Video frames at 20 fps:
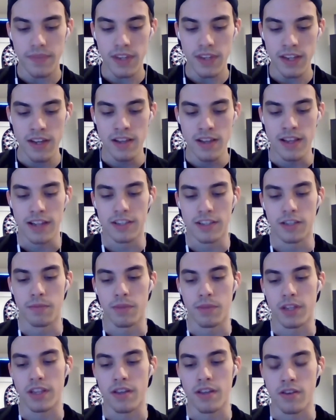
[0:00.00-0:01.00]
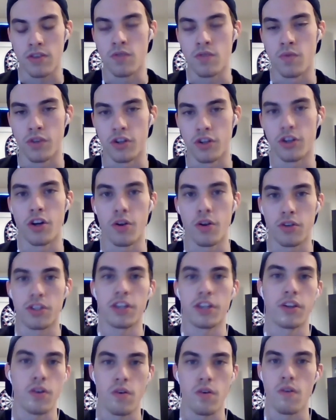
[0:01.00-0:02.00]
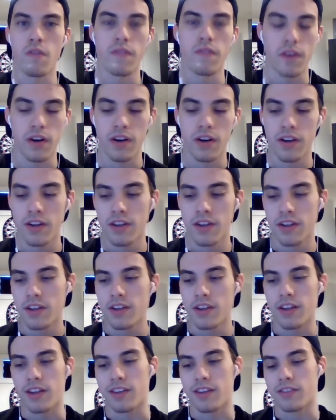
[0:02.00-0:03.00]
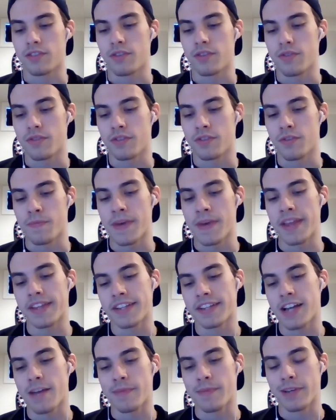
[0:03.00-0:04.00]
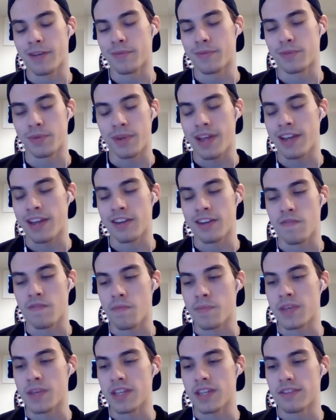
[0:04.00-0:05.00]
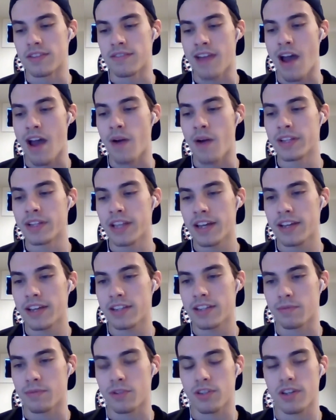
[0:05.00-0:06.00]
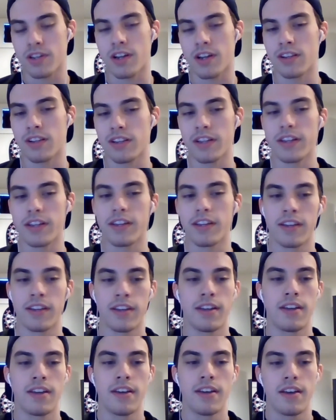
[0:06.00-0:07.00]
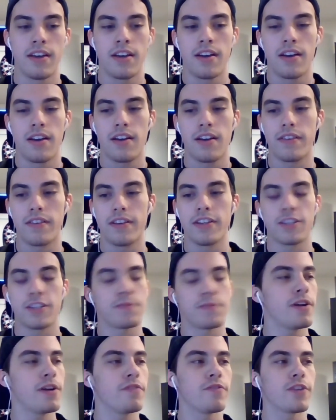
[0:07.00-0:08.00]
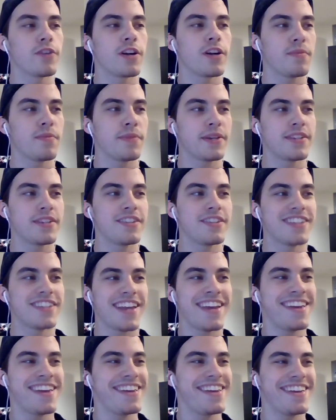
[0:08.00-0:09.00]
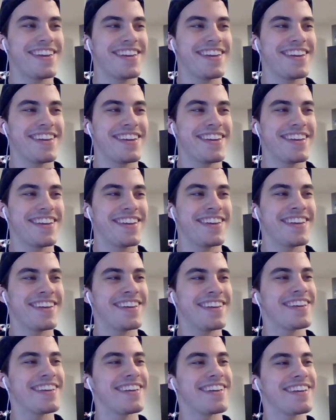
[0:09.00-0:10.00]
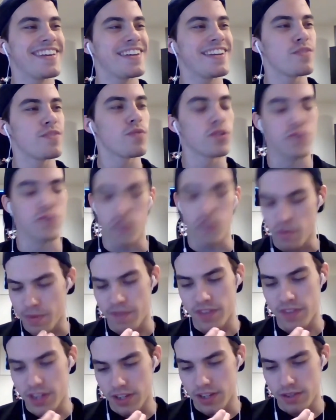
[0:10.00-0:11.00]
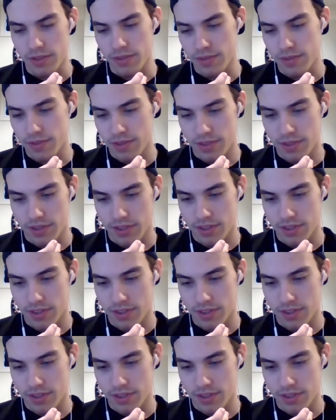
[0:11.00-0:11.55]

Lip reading: And that's something that you and your coach then go over. And so by the time it comes to an end of the meet, nowadays I'm just kind of like, all right, smile for a couple pictures, and what's wrong with my videos?